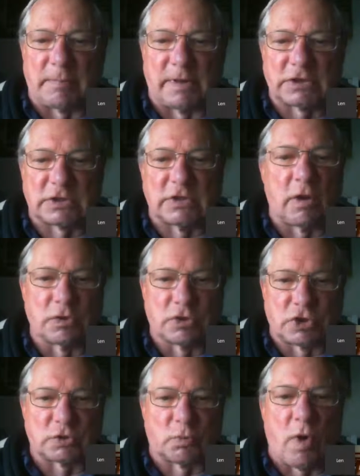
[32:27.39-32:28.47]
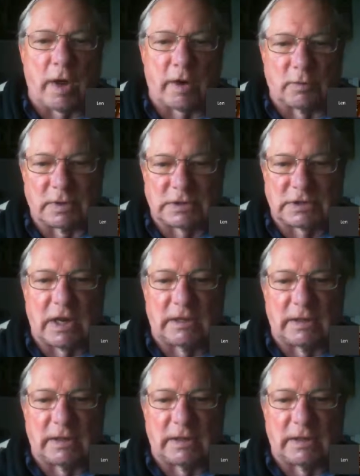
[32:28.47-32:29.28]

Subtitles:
because snow is just water in a slightly